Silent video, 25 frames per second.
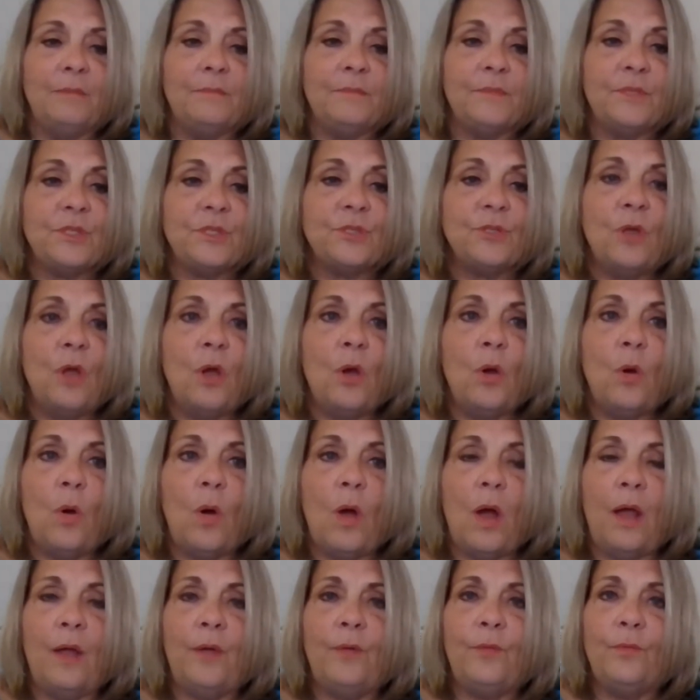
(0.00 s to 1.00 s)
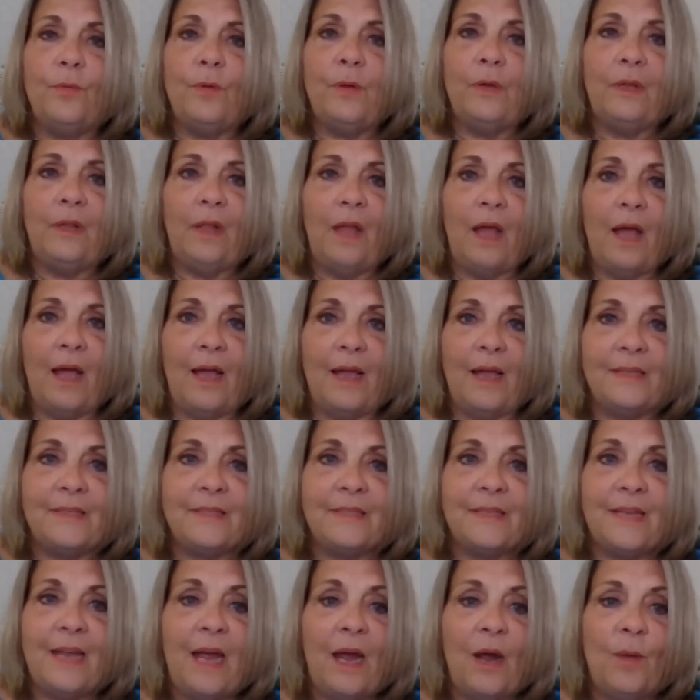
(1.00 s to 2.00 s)
So I
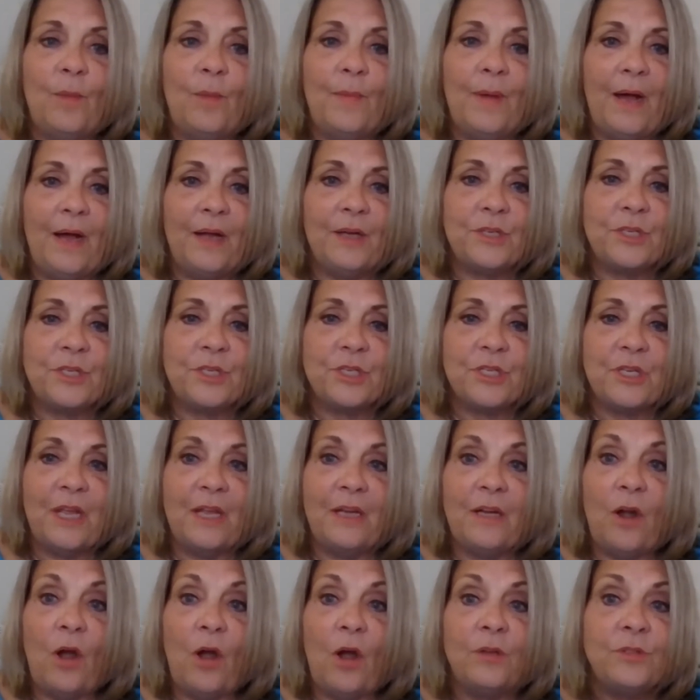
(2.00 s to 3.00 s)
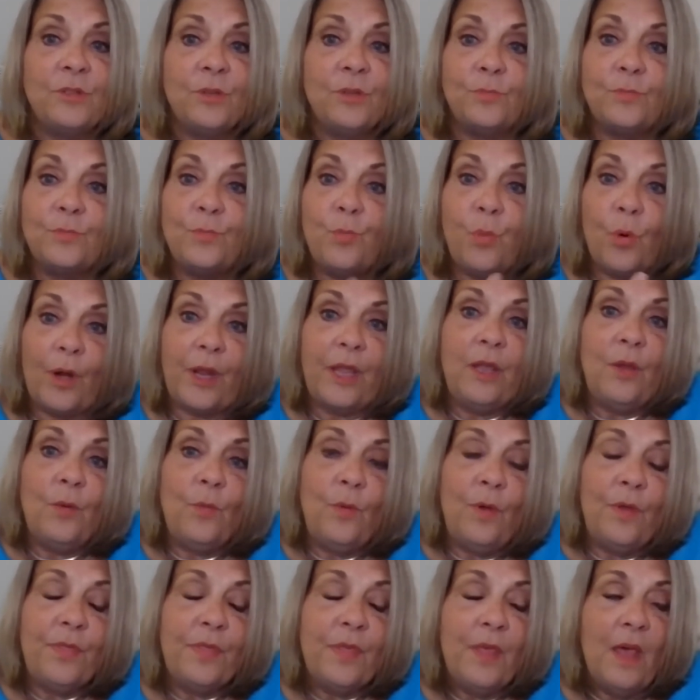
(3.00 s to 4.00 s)
realized how much, and also working
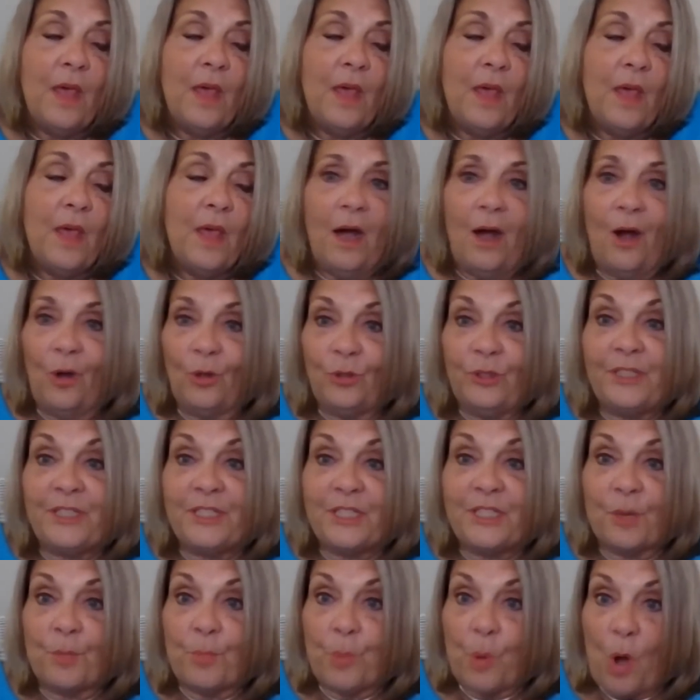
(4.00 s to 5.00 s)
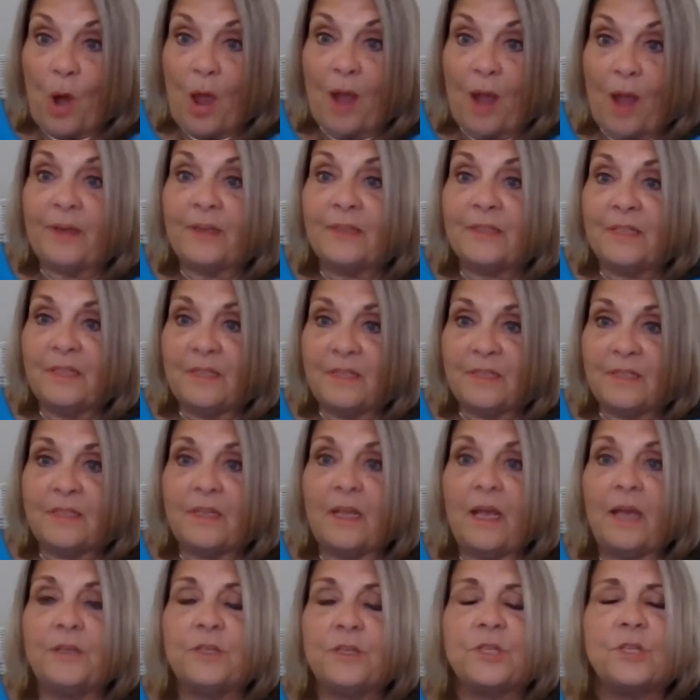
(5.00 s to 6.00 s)
with holistic products and
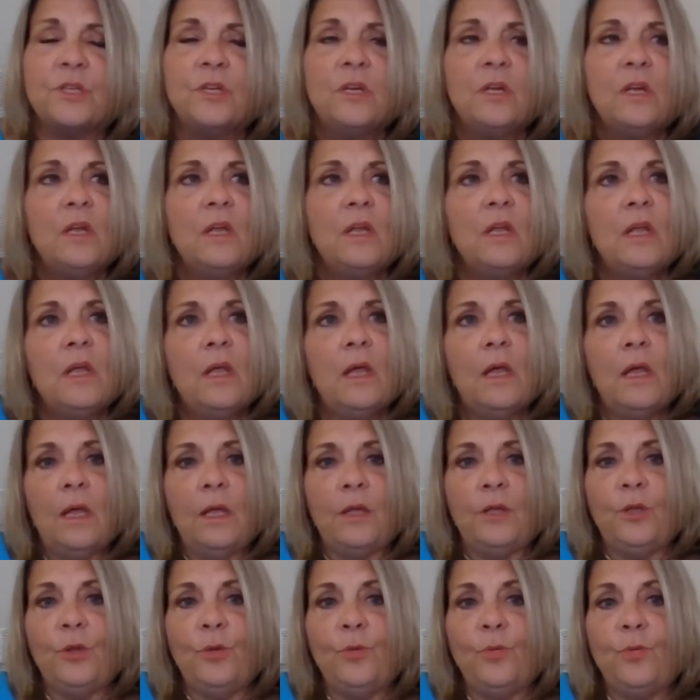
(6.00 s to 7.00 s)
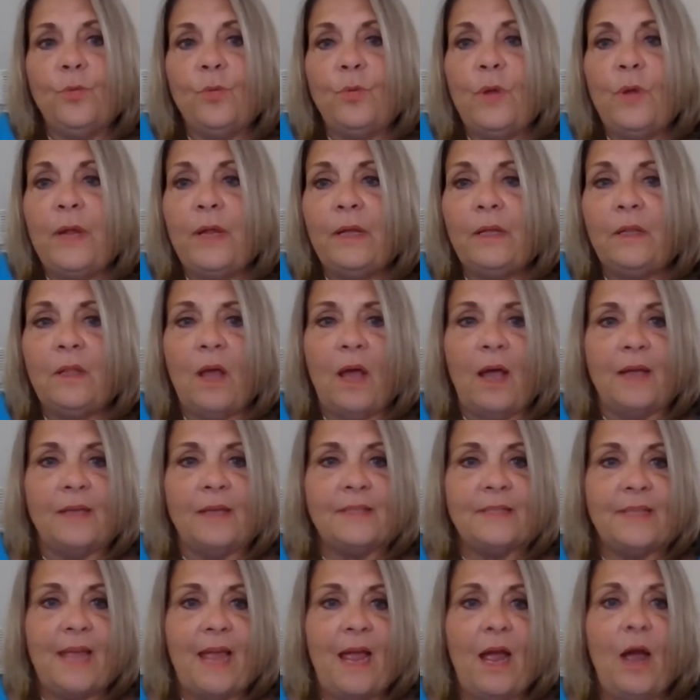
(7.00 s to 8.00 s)
such, you
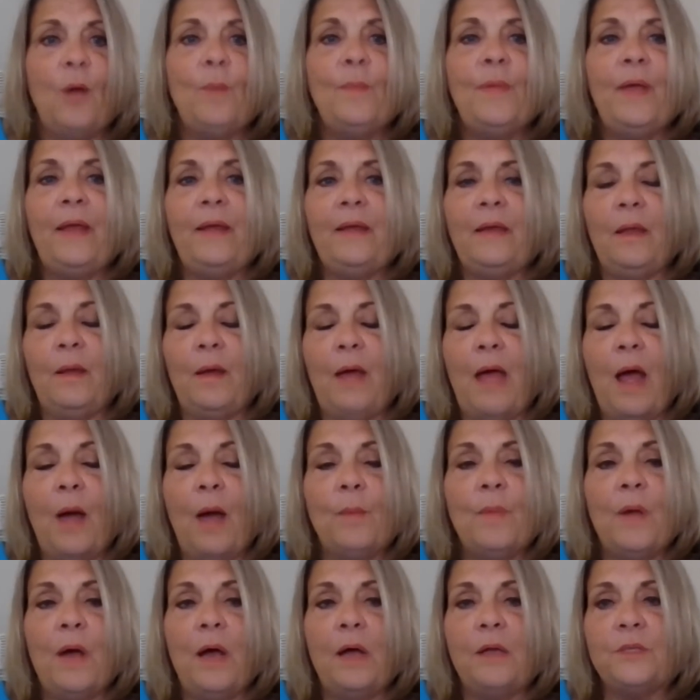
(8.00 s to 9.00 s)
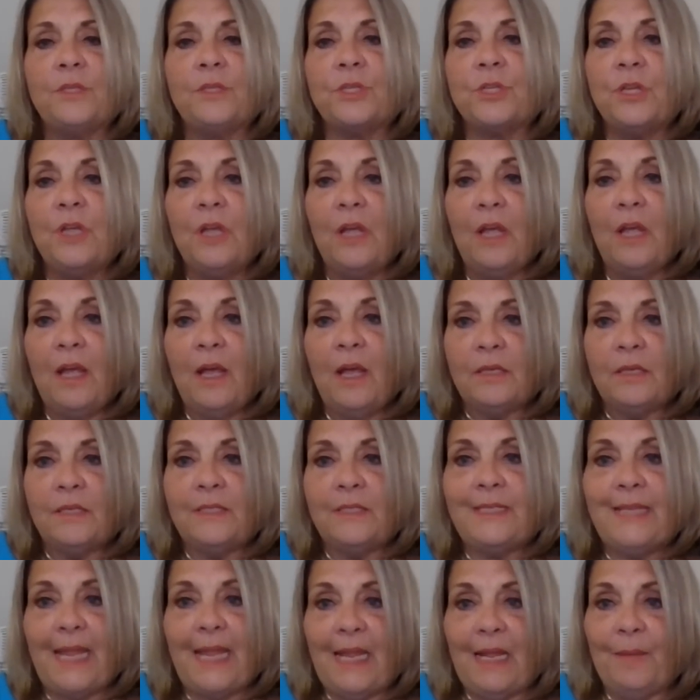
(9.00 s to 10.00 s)
realize how much
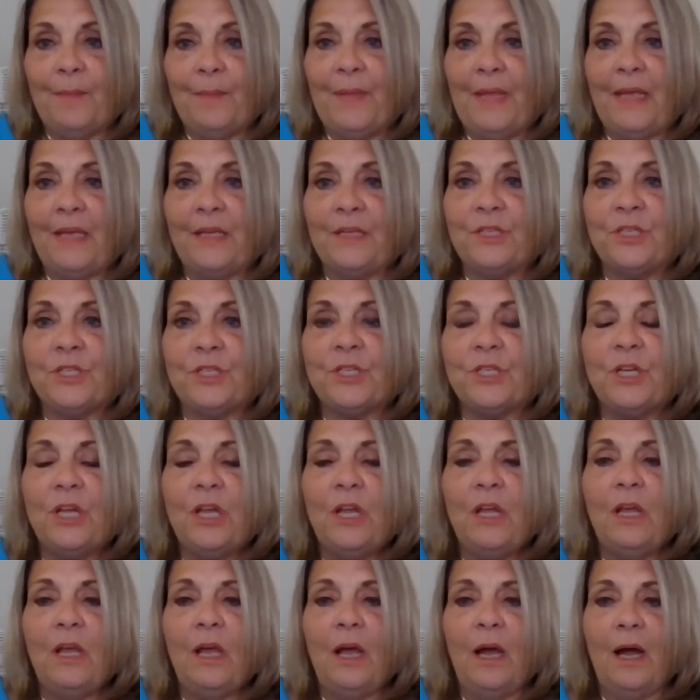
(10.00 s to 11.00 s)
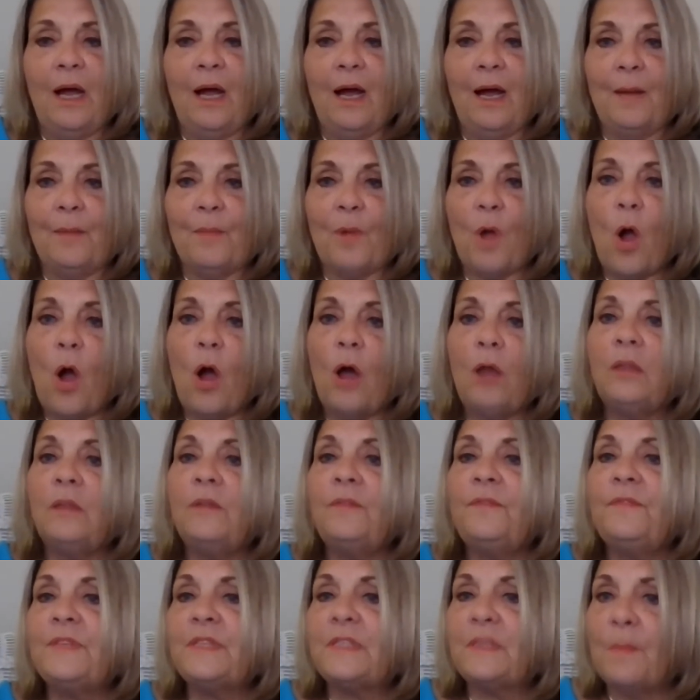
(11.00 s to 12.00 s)
damage all
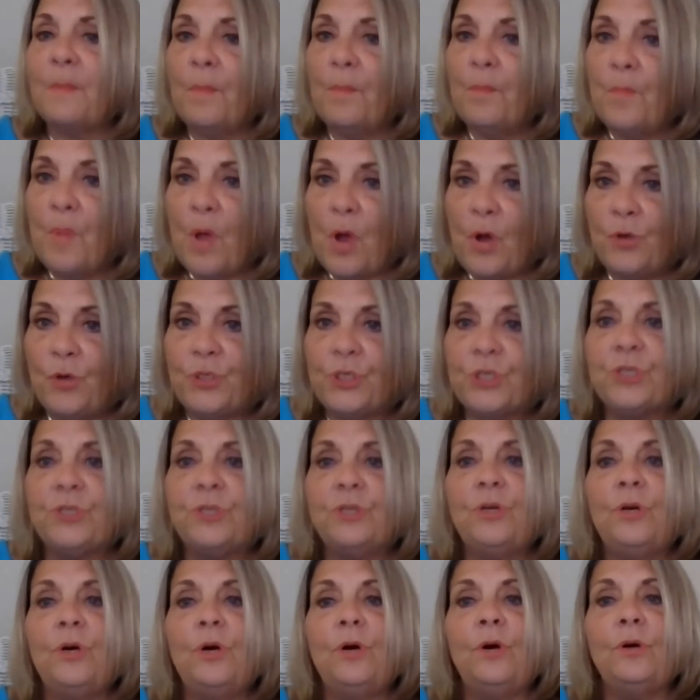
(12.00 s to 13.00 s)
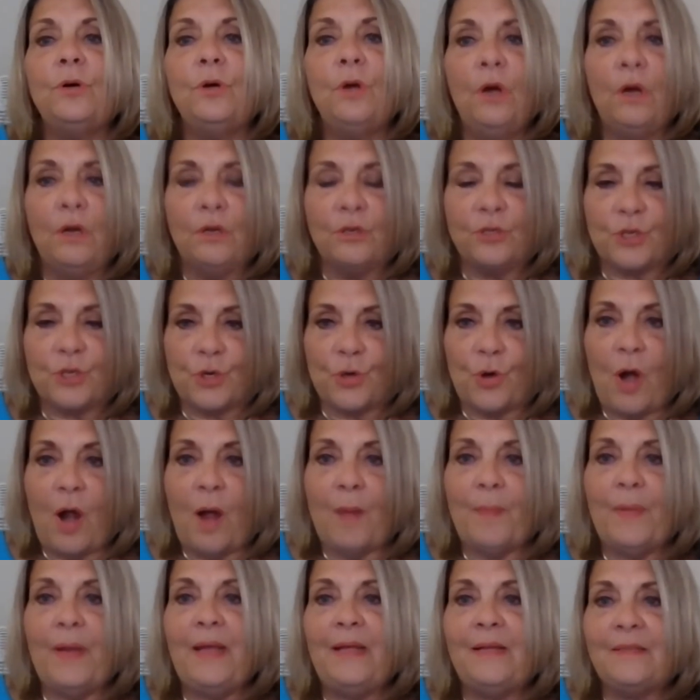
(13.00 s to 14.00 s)
of this emotional
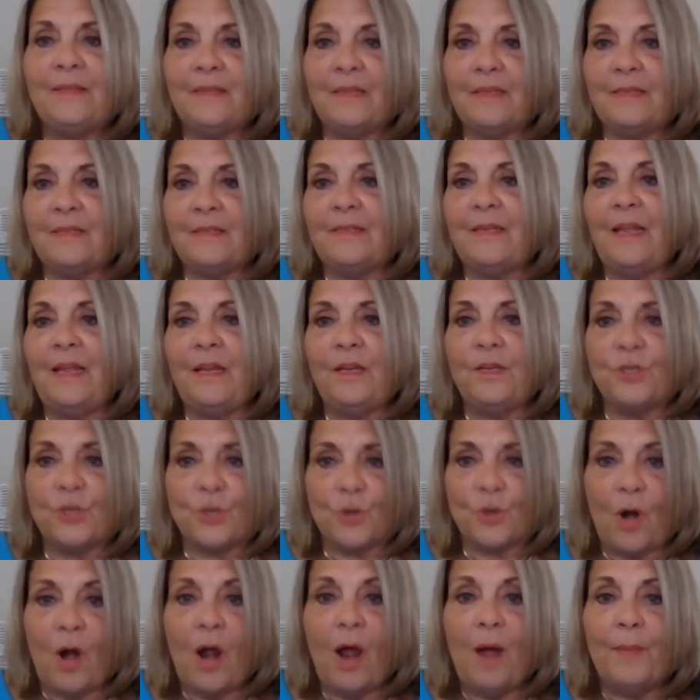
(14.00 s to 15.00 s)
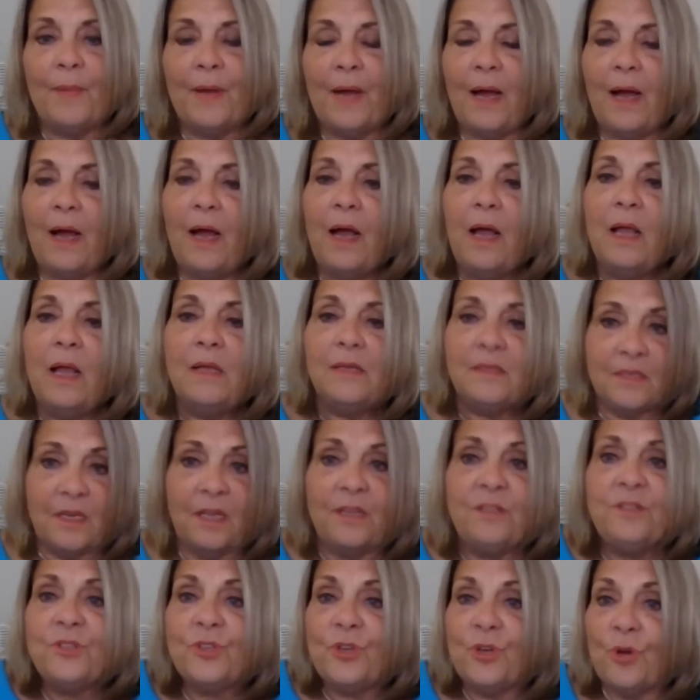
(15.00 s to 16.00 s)
trauma and sustained trauma
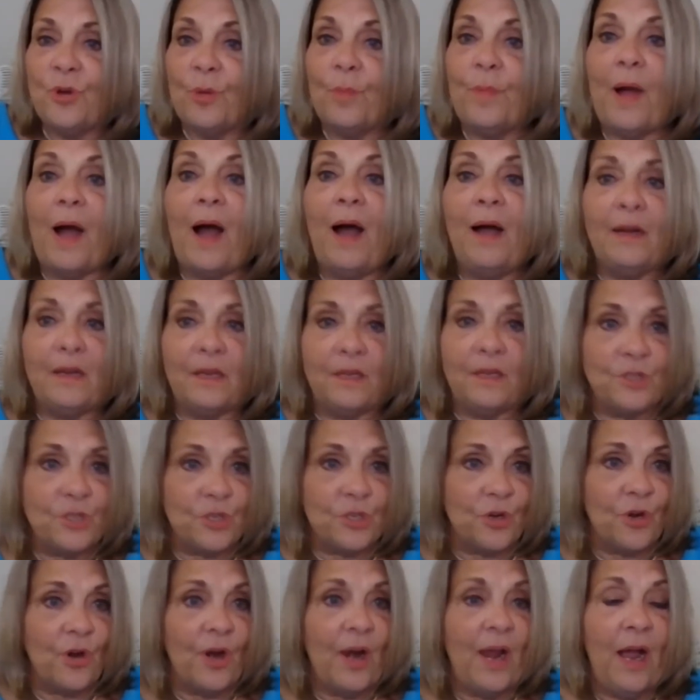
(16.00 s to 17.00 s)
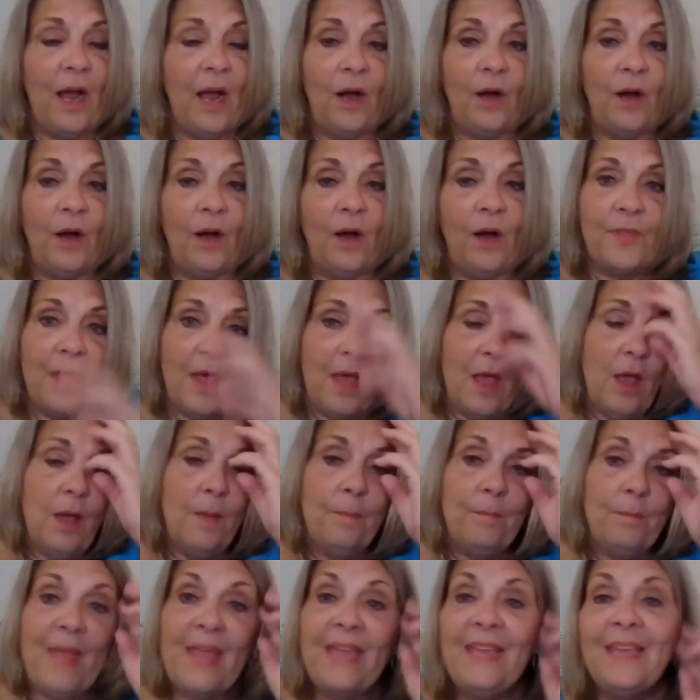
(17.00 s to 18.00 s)
does to your body, to your health,
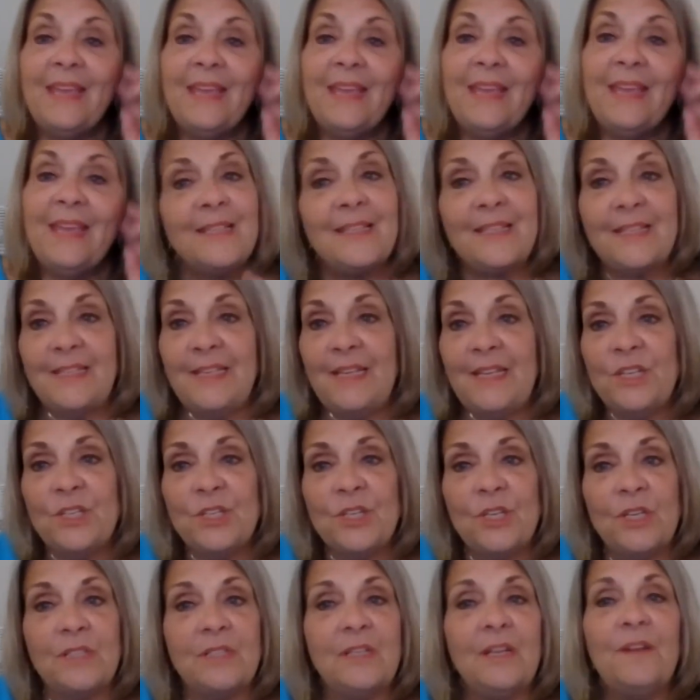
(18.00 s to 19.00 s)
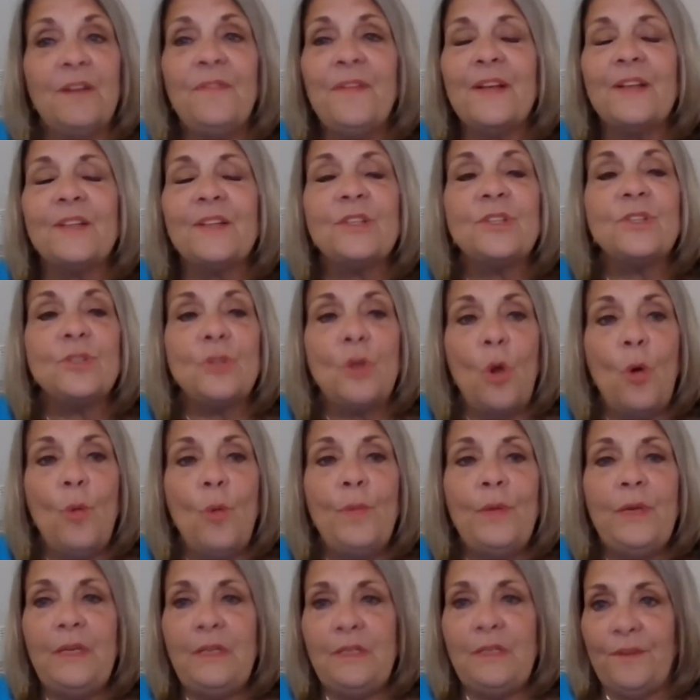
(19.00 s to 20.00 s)
making decisions. It affects so
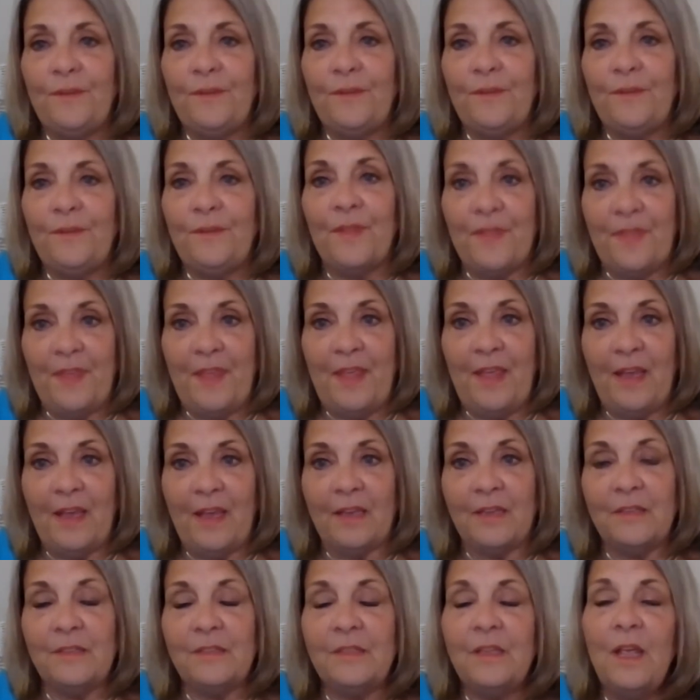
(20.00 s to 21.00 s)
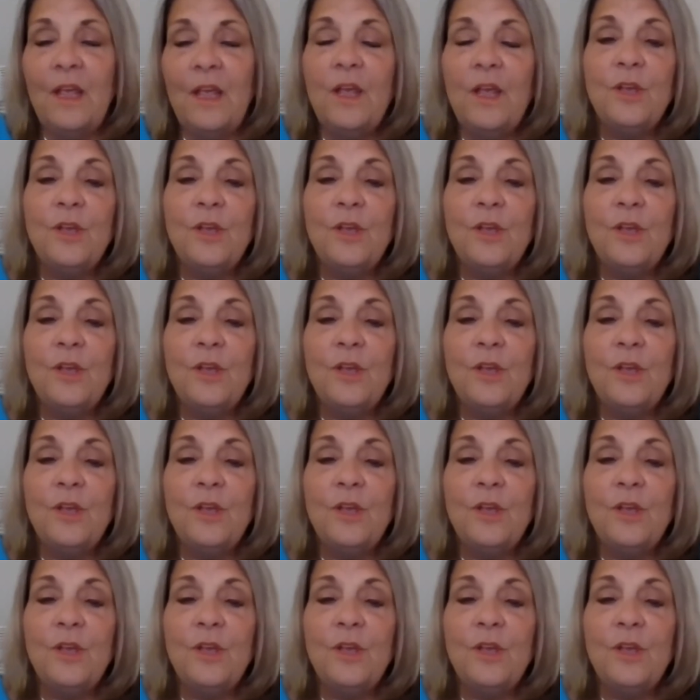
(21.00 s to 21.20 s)
many different things.